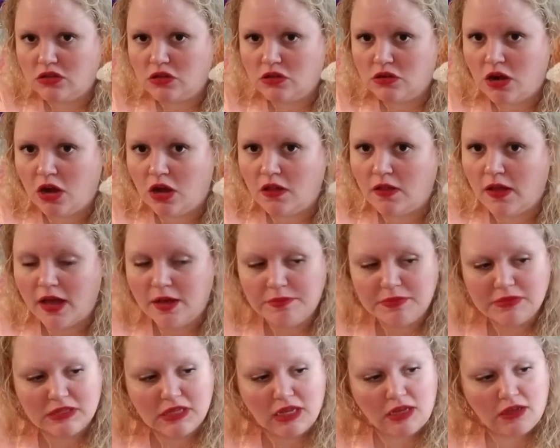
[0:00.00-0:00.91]
are all
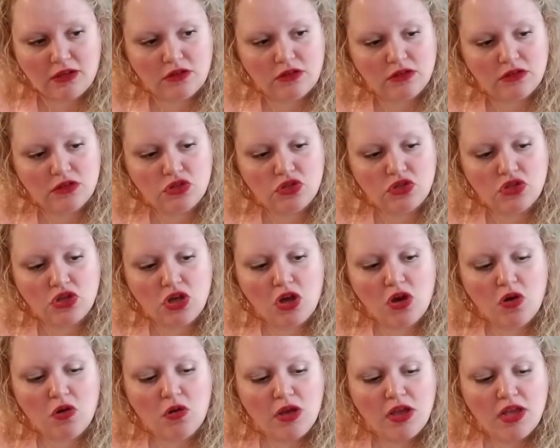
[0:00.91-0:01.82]
upcycled.
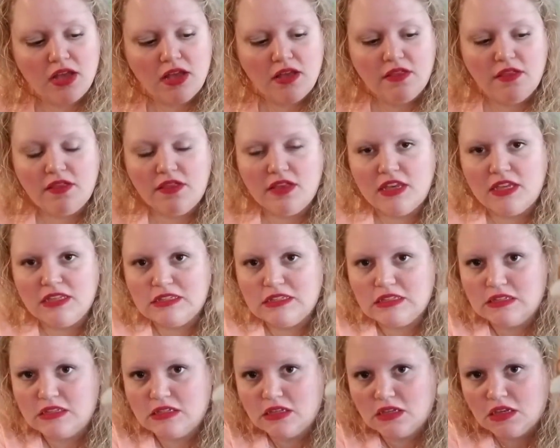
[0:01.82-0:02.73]
So
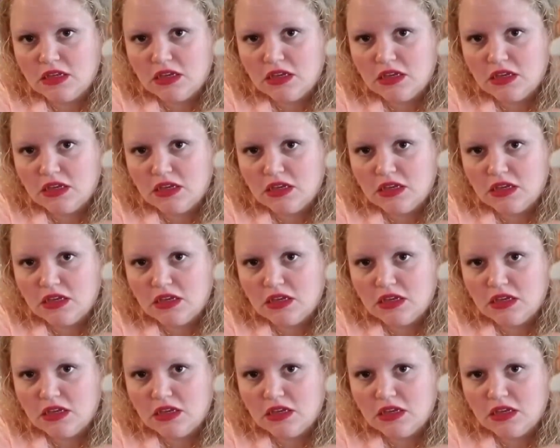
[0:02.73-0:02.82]
this,